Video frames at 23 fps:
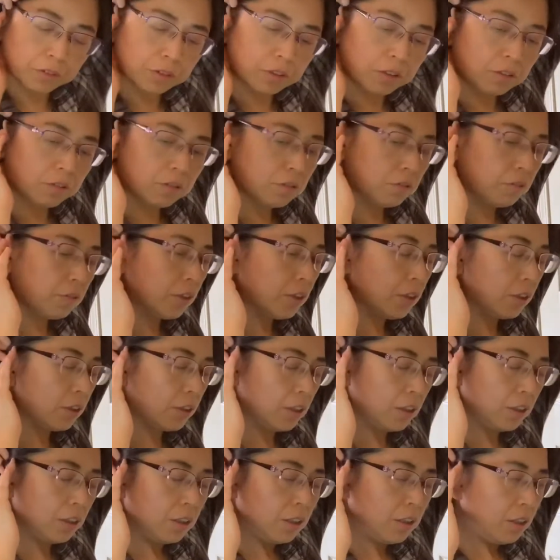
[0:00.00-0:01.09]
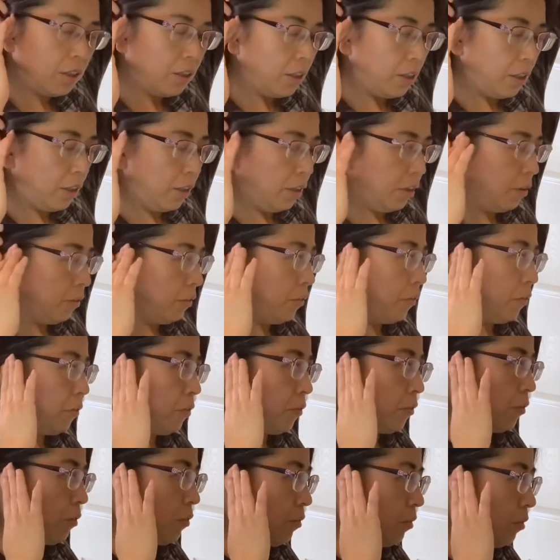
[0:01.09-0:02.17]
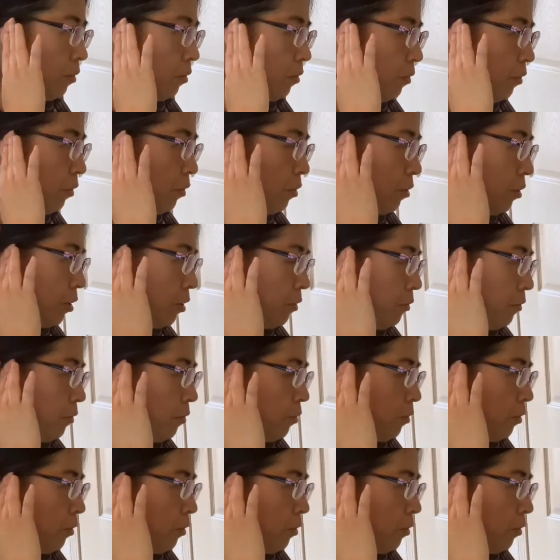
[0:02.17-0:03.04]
know when the air forward,